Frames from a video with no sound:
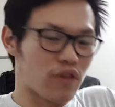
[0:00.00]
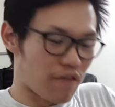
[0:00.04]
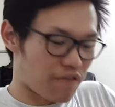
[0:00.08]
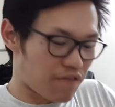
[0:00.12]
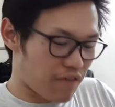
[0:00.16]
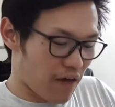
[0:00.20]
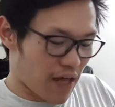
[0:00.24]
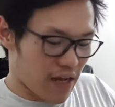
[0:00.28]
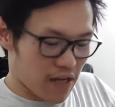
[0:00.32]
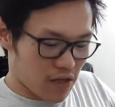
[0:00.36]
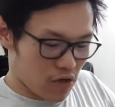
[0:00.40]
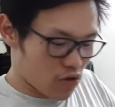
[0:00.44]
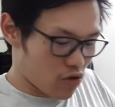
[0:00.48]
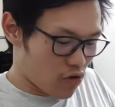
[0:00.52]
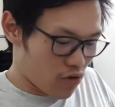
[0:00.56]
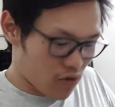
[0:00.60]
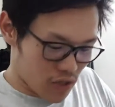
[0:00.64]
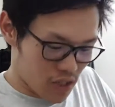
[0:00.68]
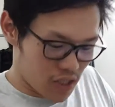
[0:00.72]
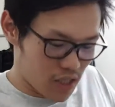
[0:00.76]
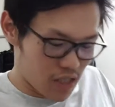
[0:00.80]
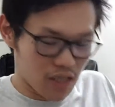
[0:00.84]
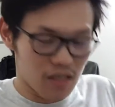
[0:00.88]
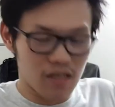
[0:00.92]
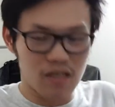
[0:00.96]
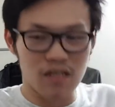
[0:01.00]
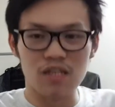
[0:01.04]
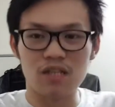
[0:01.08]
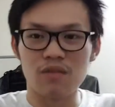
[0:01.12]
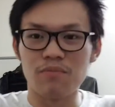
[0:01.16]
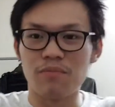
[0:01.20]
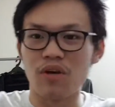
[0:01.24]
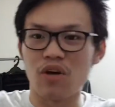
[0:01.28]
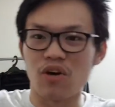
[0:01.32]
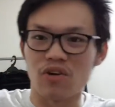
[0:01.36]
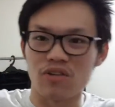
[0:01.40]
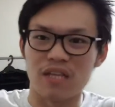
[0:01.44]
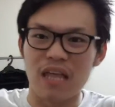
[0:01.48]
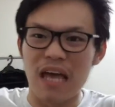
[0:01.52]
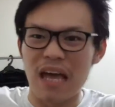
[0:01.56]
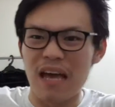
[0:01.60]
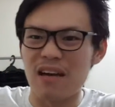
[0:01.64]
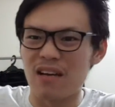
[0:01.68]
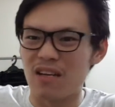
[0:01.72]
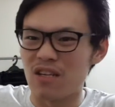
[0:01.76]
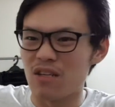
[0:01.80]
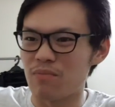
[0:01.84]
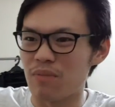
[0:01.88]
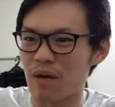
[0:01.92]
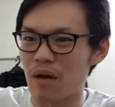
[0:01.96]
the fat, here a little bit or
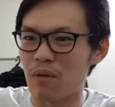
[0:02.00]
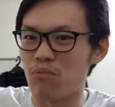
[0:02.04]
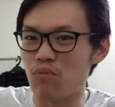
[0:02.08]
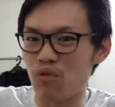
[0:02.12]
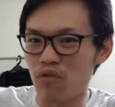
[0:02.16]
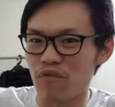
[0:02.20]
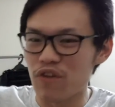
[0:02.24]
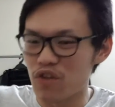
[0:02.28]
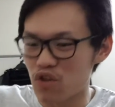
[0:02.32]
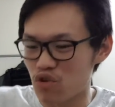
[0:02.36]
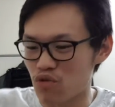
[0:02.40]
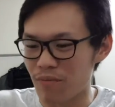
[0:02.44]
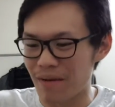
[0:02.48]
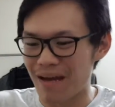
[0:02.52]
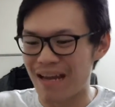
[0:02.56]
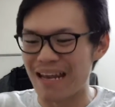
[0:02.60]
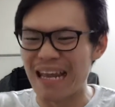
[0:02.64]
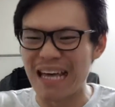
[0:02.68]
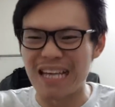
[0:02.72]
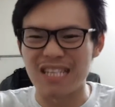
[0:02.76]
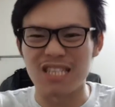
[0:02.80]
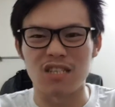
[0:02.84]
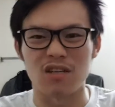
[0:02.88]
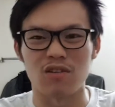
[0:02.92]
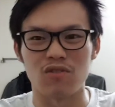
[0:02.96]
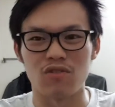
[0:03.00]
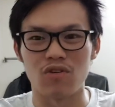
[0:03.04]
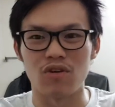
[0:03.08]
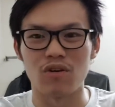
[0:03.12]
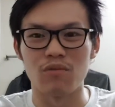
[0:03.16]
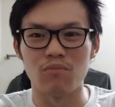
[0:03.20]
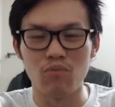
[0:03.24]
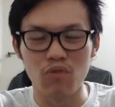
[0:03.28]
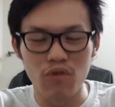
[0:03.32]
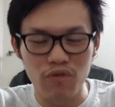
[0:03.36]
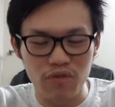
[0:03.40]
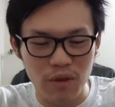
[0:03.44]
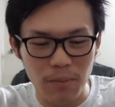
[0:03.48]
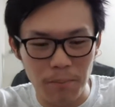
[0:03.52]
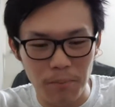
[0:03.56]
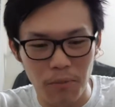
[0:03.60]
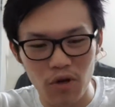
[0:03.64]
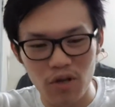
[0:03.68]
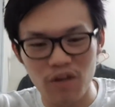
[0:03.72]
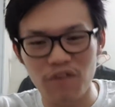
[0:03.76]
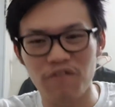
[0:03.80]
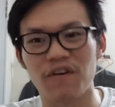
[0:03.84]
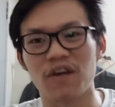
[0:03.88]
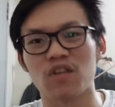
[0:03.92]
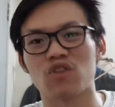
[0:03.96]
there a little bit, I'll move it to my legs, or I'll move the
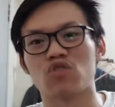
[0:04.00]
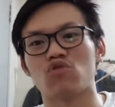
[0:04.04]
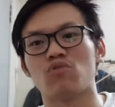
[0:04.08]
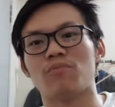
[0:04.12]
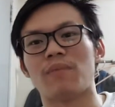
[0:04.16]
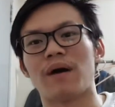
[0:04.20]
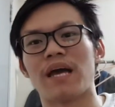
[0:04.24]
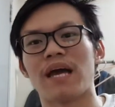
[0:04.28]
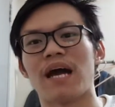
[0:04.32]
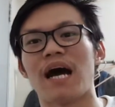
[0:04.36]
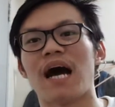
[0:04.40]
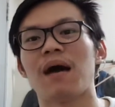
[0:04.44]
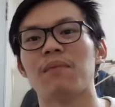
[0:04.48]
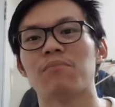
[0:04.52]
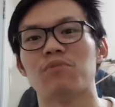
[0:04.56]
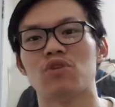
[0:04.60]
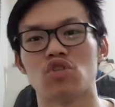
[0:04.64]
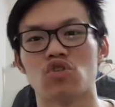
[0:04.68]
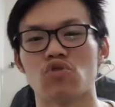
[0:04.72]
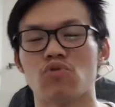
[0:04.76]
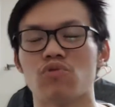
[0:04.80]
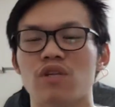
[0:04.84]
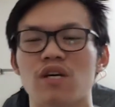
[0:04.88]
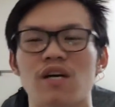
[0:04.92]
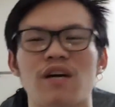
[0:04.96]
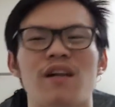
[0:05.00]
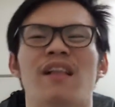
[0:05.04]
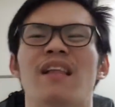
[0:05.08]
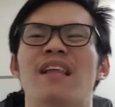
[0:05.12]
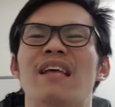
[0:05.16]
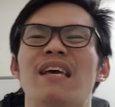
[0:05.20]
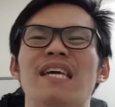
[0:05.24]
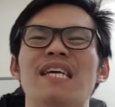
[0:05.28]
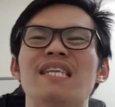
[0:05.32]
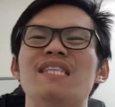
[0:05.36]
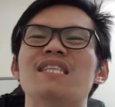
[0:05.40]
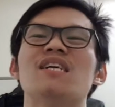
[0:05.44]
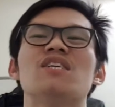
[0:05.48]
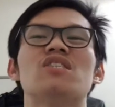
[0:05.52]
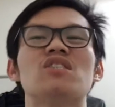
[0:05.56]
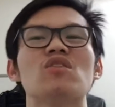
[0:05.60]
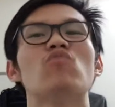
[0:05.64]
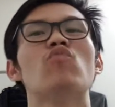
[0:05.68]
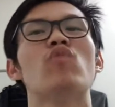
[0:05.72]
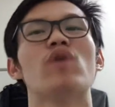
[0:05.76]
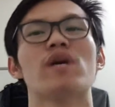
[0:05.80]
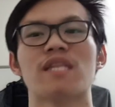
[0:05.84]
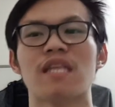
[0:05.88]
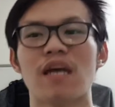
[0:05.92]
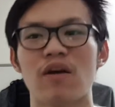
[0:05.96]
body fat to my arm and shoulder. It
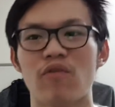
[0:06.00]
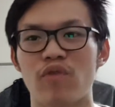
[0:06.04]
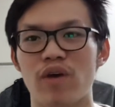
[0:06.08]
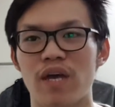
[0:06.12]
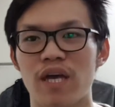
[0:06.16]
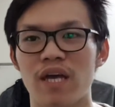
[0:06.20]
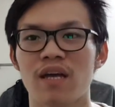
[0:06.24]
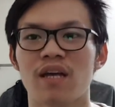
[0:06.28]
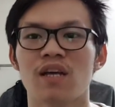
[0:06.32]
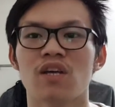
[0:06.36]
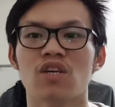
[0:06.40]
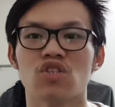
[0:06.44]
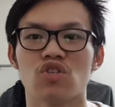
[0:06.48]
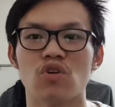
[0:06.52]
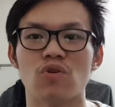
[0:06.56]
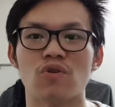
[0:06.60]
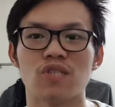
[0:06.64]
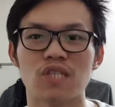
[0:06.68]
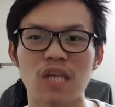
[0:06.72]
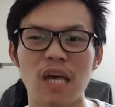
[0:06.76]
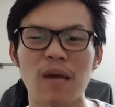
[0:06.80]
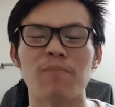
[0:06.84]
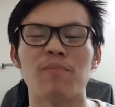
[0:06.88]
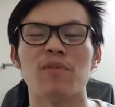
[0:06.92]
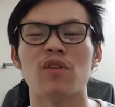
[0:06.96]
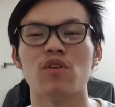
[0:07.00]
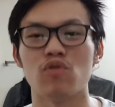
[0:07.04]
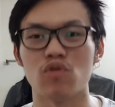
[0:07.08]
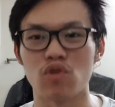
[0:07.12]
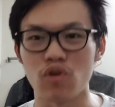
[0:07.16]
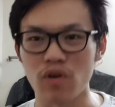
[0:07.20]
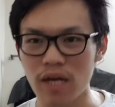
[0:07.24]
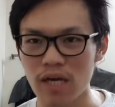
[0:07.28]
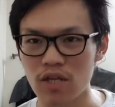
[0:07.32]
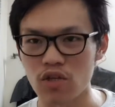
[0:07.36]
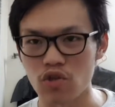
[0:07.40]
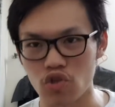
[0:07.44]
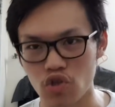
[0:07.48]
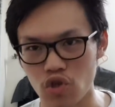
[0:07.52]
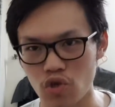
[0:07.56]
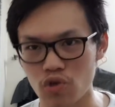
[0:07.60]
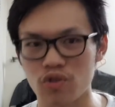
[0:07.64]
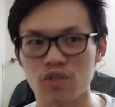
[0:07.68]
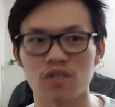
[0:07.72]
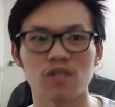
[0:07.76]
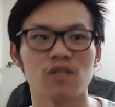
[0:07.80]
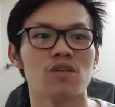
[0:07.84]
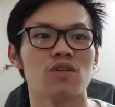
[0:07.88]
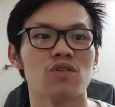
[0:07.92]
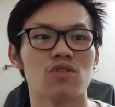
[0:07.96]
doesn't work that way. So same, you don't get to
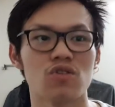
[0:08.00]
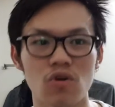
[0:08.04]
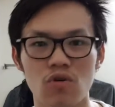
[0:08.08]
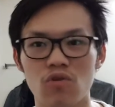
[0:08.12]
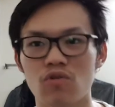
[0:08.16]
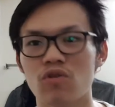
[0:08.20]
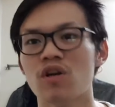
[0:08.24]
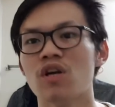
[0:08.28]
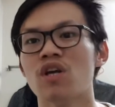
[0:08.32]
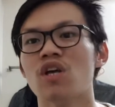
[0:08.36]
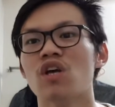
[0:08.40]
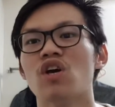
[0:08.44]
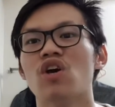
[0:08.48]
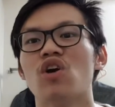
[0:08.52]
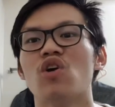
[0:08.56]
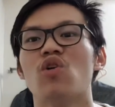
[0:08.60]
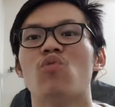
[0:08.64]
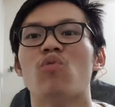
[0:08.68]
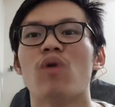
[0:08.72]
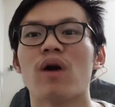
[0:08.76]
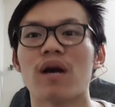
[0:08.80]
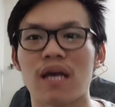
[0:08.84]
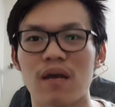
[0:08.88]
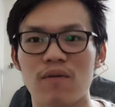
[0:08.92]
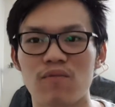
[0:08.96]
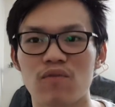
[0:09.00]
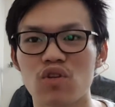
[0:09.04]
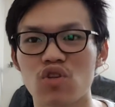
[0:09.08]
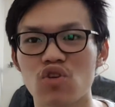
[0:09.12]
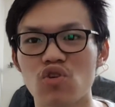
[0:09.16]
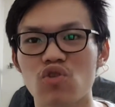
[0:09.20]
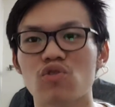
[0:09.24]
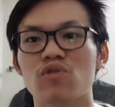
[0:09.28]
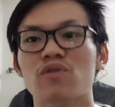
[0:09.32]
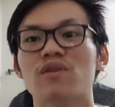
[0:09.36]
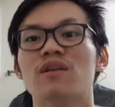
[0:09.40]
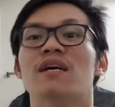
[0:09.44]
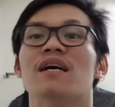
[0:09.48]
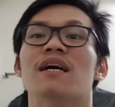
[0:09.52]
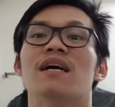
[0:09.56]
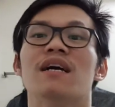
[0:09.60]
choose. So what can we do?